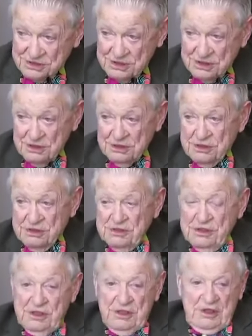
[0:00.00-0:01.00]
Okay.
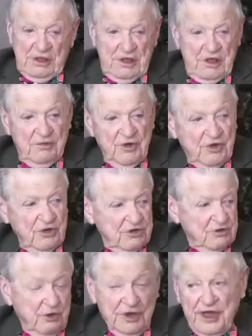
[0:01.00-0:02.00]

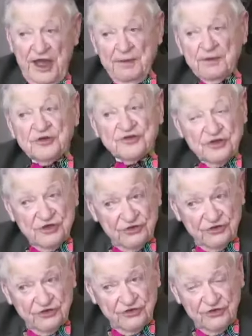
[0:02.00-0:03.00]
Because what happens
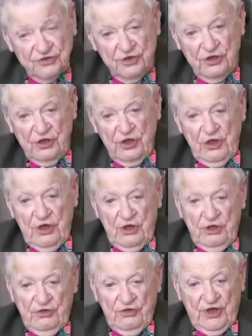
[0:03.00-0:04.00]
is
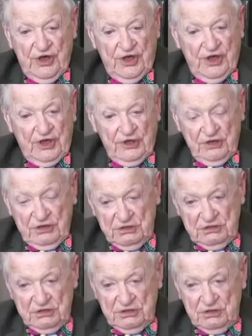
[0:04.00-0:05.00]
that
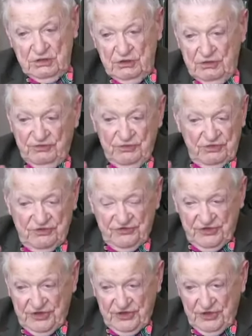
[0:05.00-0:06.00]
if you
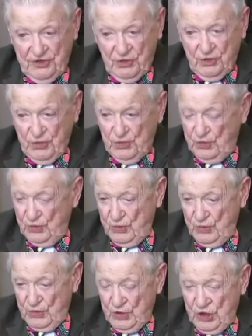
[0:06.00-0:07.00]
say,
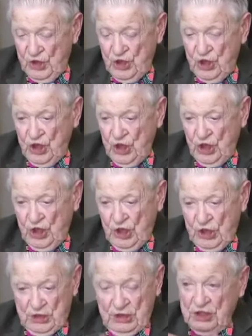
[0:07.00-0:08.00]
oh,
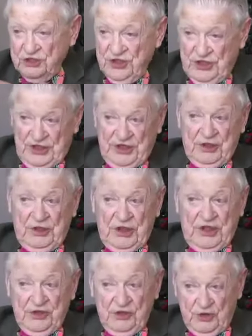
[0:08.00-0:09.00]
let's say I,
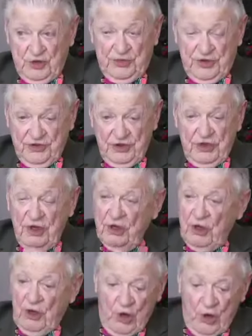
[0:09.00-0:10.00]
I took the picture.
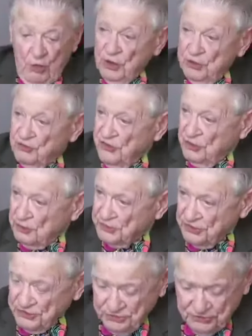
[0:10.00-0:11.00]
What film
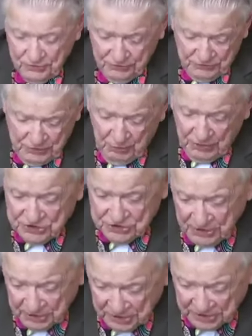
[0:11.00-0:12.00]
did you use? What
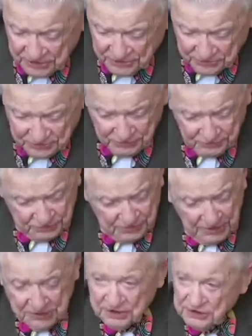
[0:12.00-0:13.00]
shutter did you use?
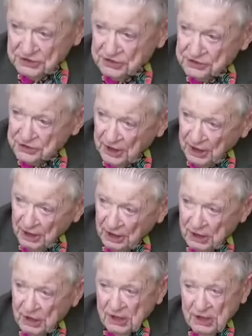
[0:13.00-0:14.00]
Da da da da da.
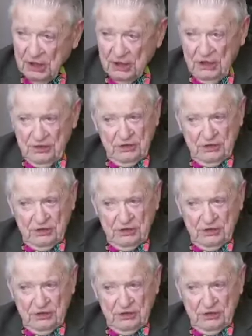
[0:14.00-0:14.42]
Mm -hmm.